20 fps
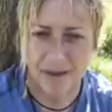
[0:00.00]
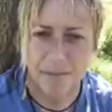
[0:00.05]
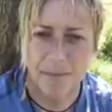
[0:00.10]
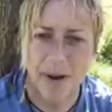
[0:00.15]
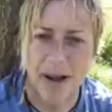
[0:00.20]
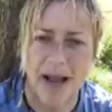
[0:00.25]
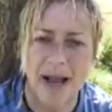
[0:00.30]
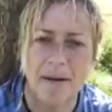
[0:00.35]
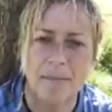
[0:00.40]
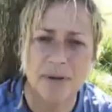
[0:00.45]

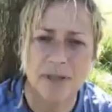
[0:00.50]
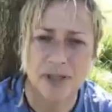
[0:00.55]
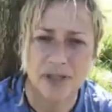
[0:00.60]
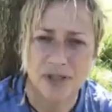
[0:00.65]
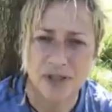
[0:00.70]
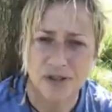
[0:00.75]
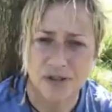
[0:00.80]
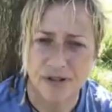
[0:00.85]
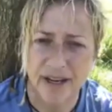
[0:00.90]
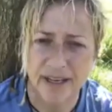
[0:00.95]
But how much
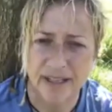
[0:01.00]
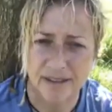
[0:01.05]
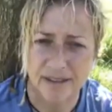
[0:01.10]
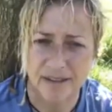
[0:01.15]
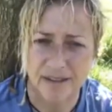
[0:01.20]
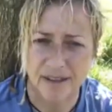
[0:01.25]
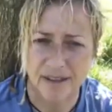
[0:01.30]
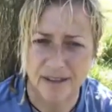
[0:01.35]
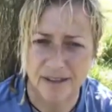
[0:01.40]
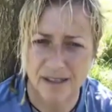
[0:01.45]

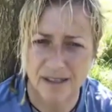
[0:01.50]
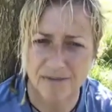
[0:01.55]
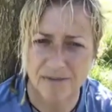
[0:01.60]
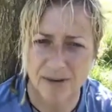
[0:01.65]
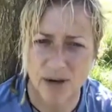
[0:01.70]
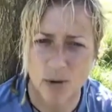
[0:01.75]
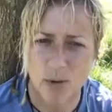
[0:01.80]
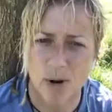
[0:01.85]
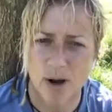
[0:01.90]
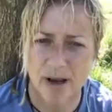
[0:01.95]
strength does it
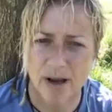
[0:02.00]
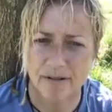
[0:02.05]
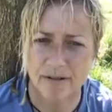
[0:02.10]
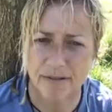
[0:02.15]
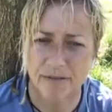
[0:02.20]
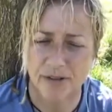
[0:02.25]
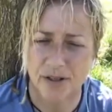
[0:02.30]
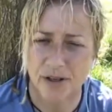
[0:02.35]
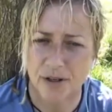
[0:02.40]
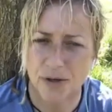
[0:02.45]
require
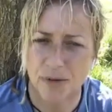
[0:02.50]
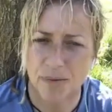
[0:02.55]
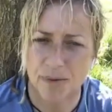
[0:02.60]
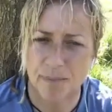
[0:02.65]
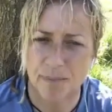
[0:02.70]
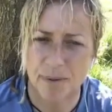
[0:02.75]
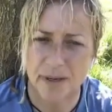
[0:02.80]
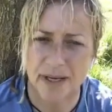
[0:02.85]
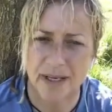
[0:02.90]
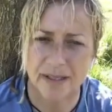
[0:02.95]
of a
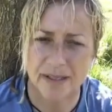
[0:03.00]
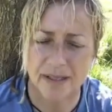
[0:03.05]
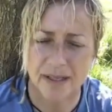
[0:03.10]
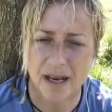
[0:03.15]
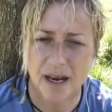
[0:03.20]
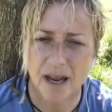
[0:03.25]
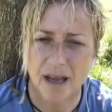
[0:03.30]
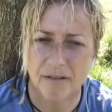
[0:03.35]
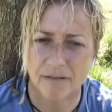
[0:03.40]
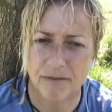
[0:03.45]
human being to
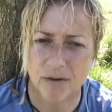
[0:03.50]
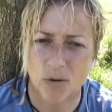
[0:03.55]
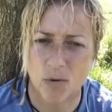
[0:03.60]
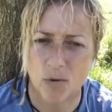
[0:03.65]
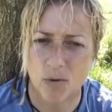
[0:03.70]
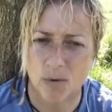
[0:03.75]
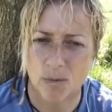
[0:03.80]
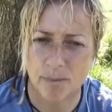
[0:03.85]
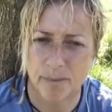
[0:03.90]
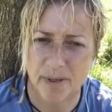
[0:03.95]
love
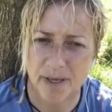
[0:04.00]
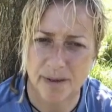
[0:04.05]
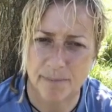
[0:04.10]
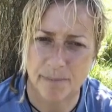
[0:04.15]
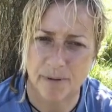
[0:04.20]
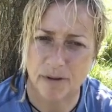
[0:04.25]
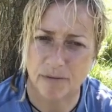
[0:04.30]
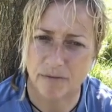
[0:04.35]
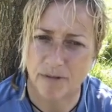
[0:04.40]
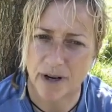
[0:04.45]
all
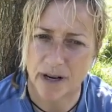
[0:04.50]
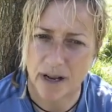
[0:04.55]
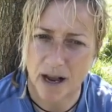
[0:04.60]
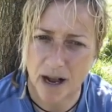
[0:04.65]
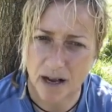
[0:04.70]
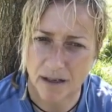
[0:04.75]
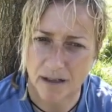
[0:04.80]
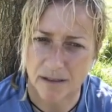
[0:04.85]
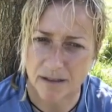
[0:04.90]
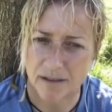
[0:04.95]
people,
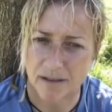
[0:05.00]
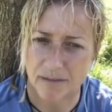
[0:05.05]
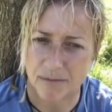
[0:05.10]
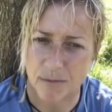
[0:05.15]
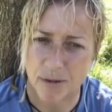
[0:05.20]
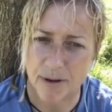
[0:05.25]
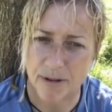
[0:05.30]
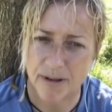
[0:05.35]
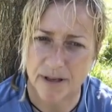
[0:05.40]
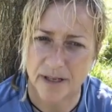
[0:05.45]
regardless of
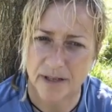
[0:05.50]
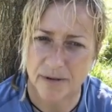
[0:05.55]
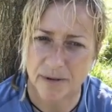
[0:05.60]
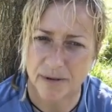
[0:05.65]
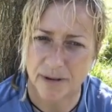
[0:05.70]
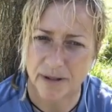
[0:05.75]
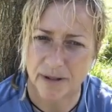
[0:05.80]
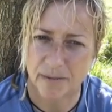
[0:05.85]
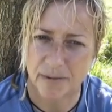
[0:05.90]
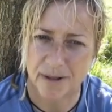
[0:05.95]
what they
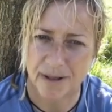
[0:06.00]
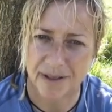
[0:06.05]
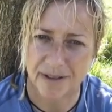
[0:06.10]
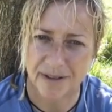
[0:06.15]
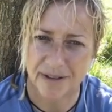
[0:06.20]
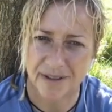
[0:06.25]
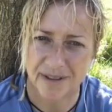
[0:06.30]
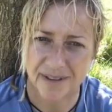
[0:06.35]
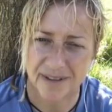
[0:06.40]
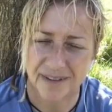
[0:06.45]
do in the
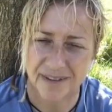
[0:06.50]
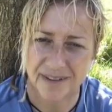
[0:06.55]
world?